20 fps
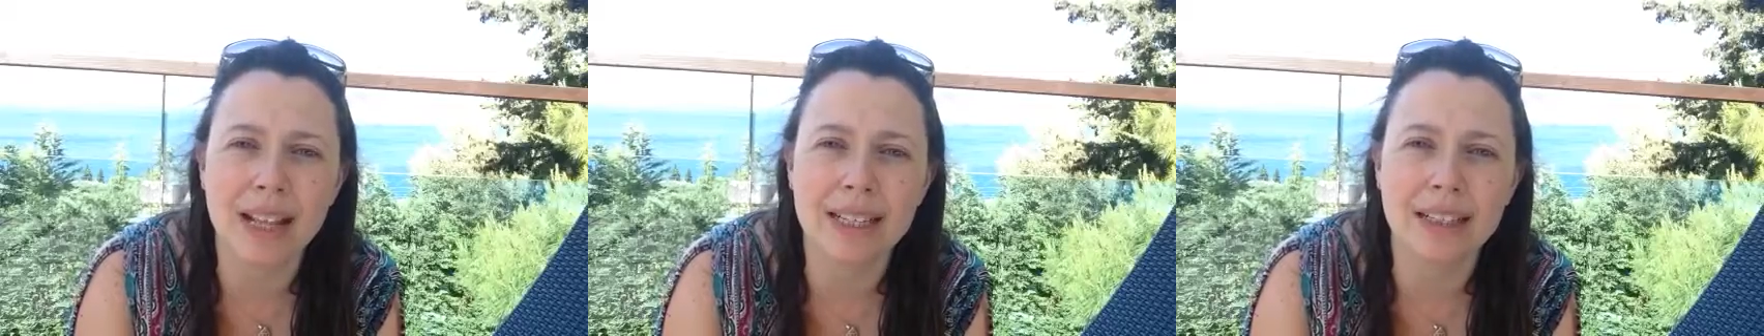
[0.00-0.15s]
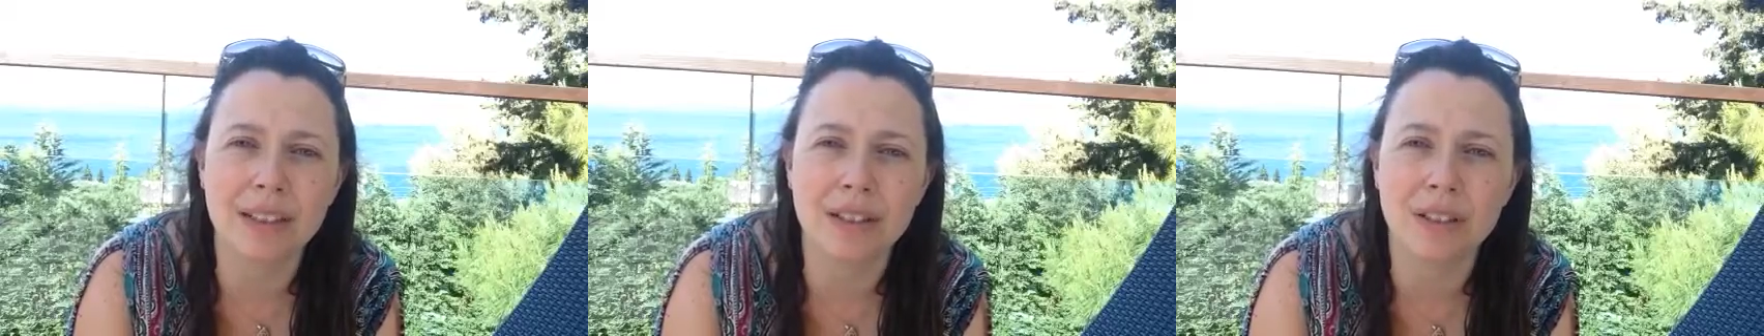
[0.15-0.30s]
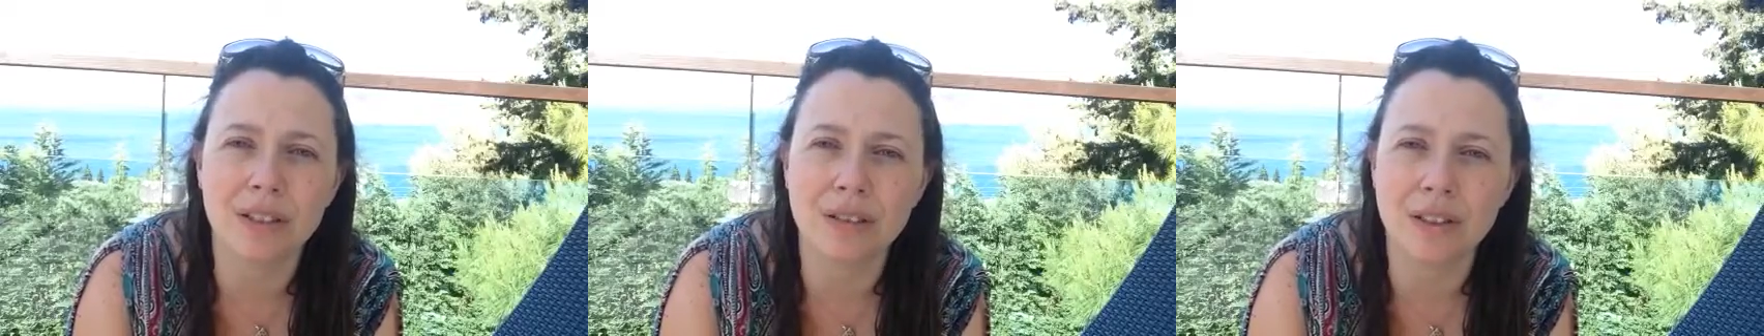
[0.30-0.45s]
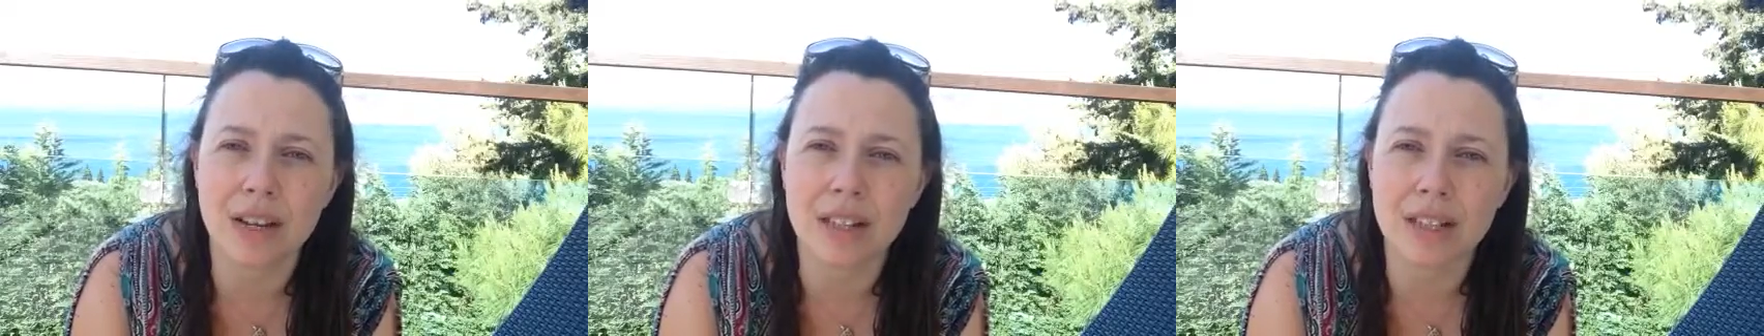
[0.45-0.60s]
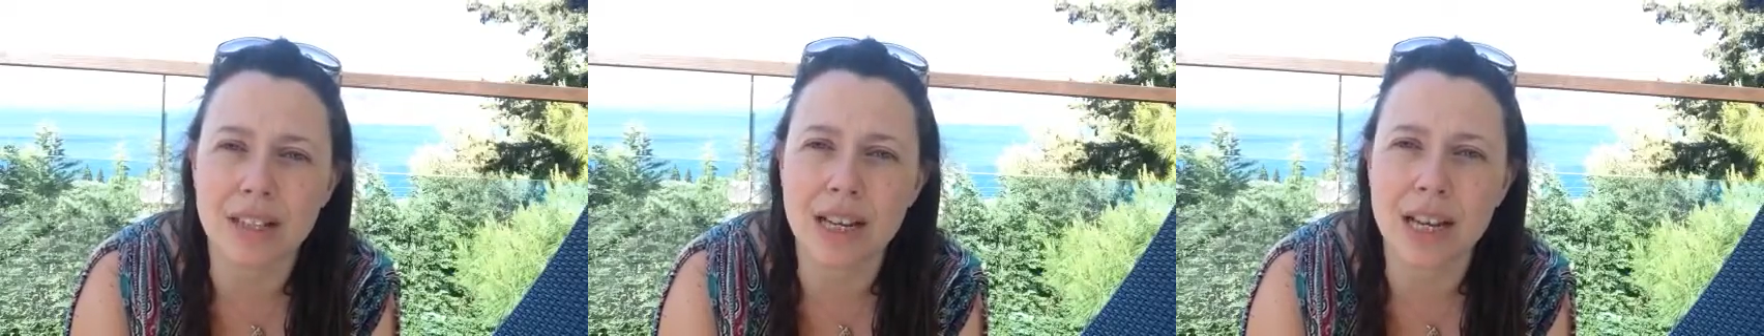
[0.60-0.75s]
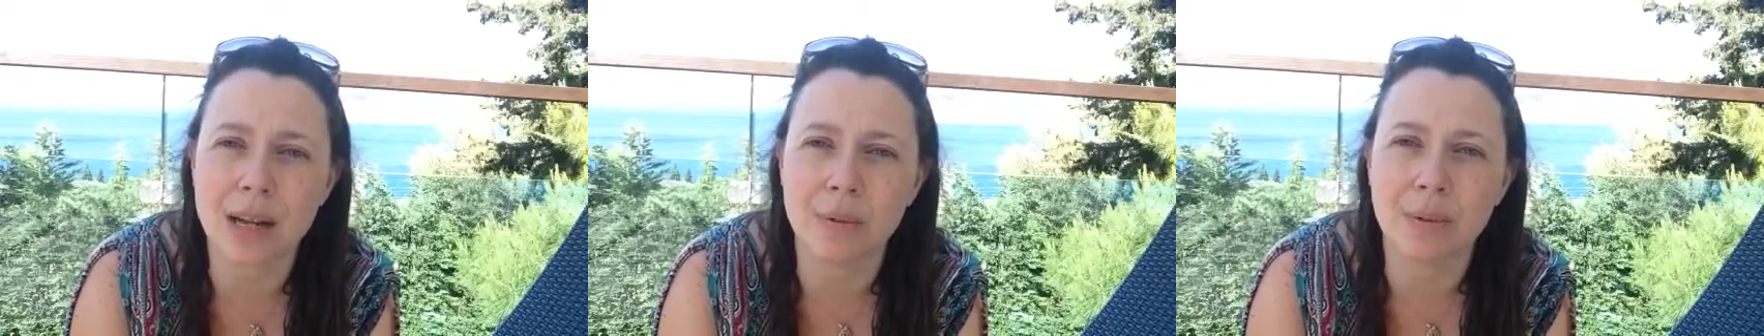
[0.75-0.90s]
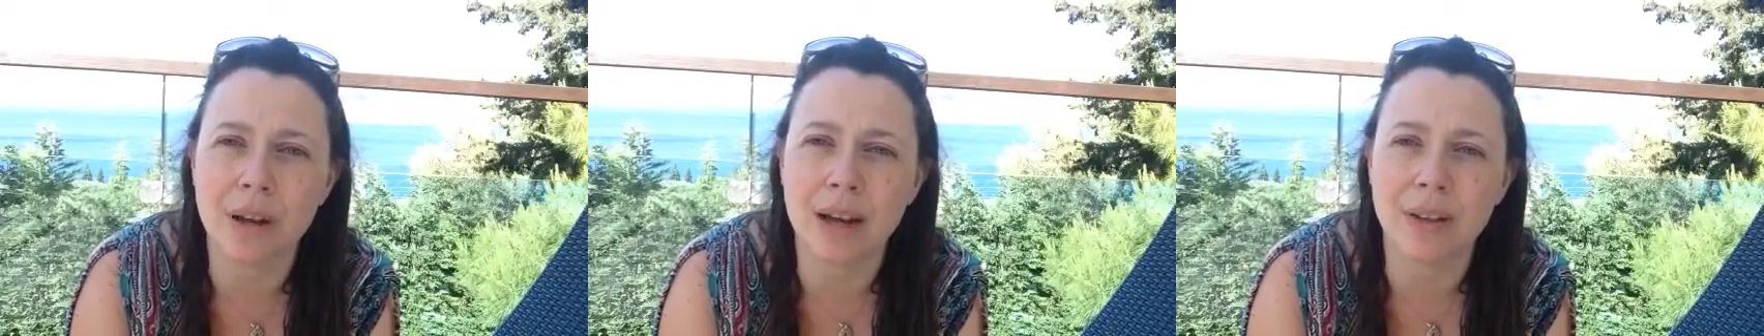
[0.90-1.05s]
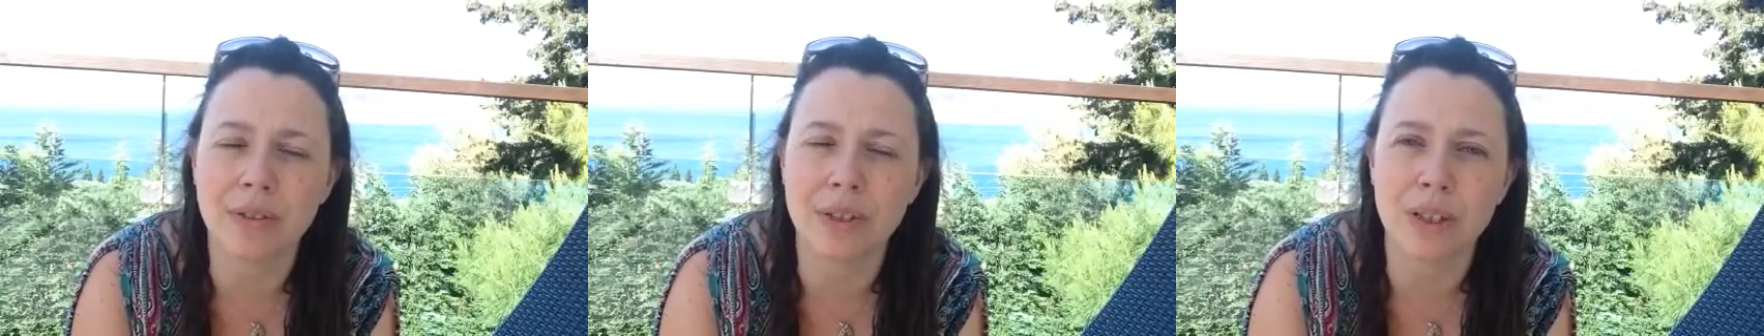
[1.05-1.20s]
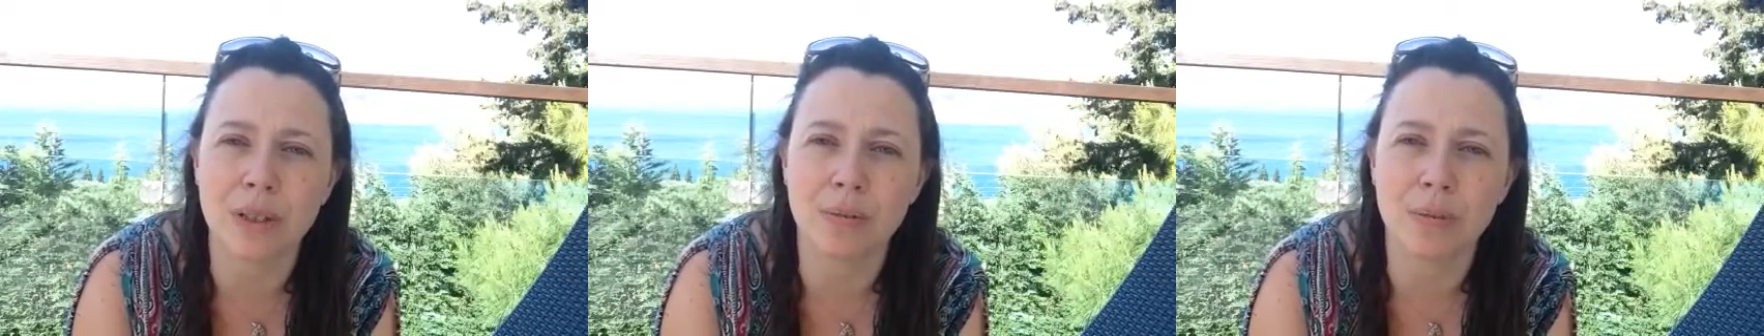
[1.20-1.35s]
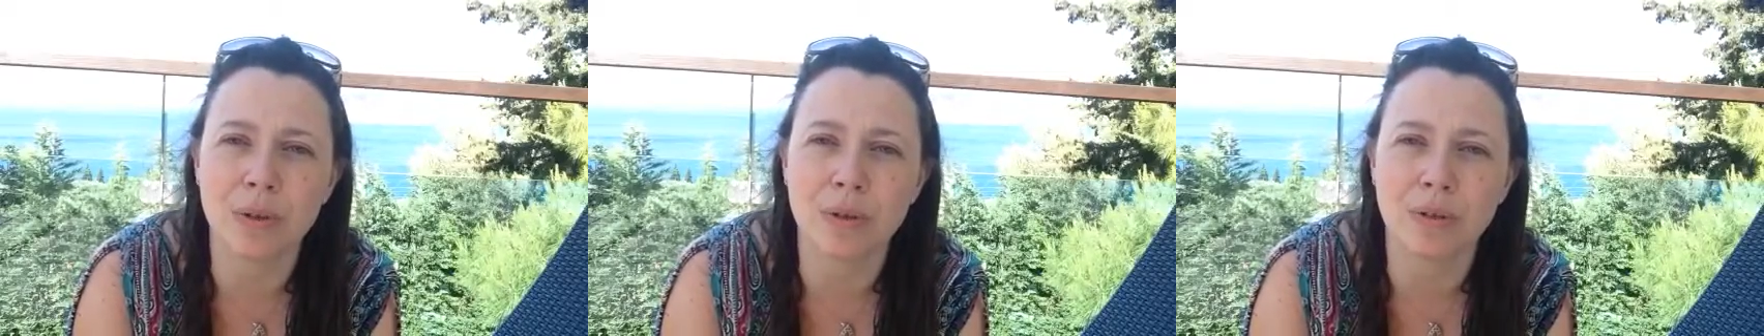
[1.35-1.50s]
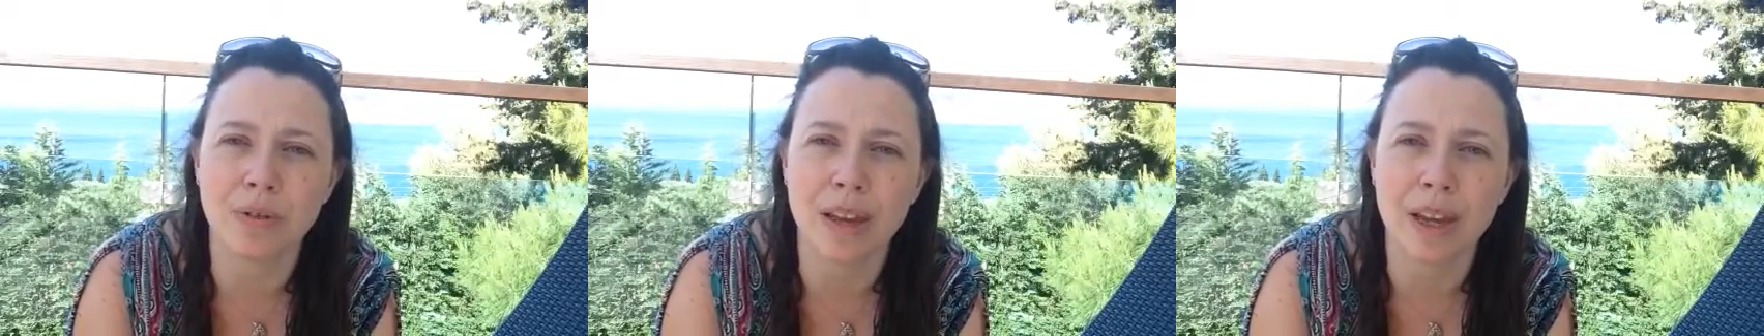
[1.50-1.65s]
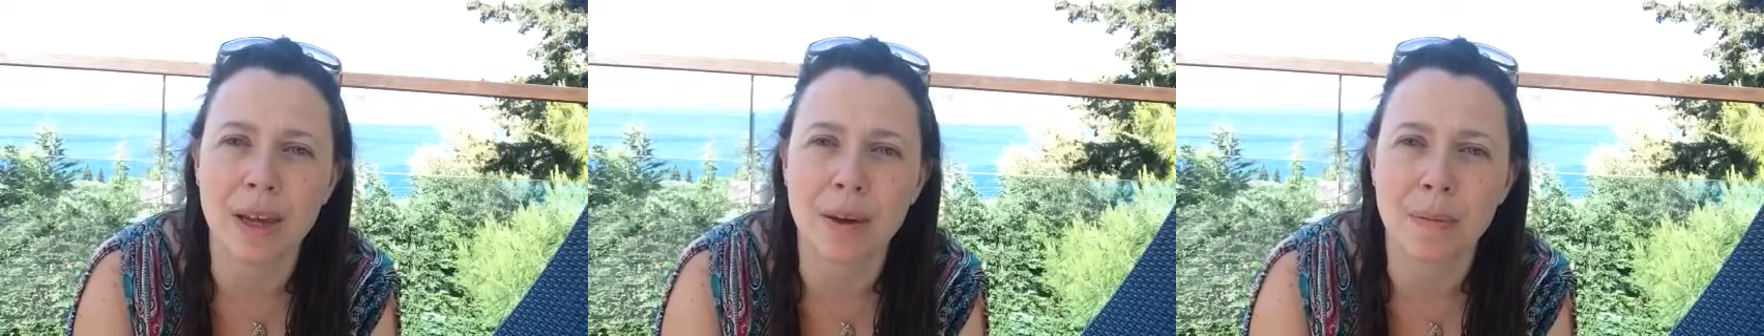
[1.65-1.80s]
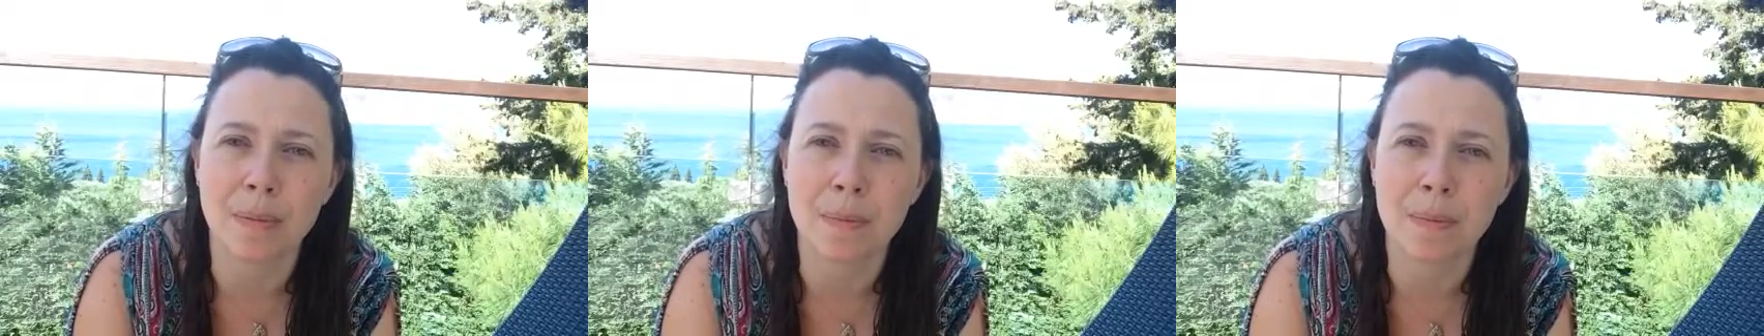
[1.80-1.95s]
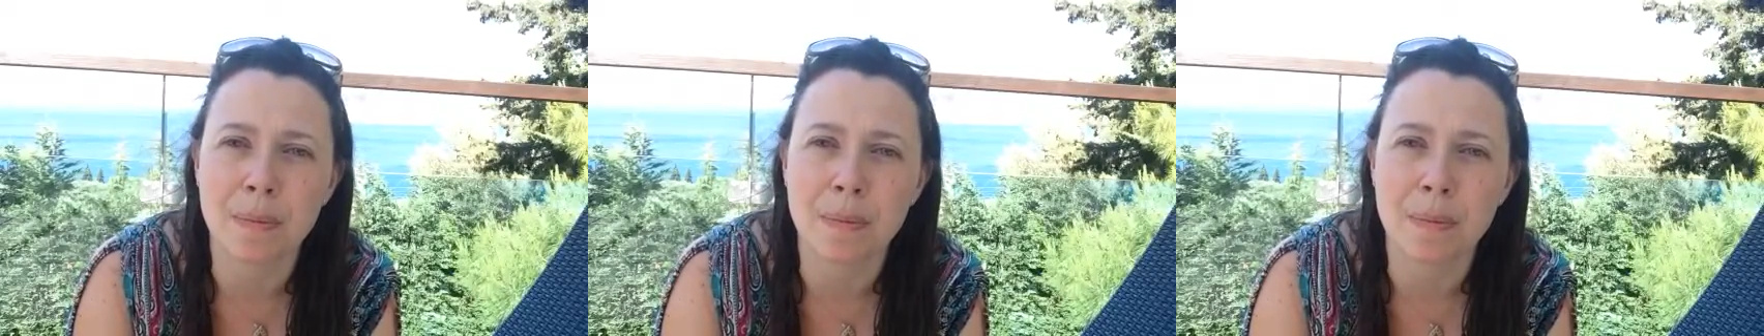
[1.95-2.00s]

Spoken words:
little stressed now about this movie.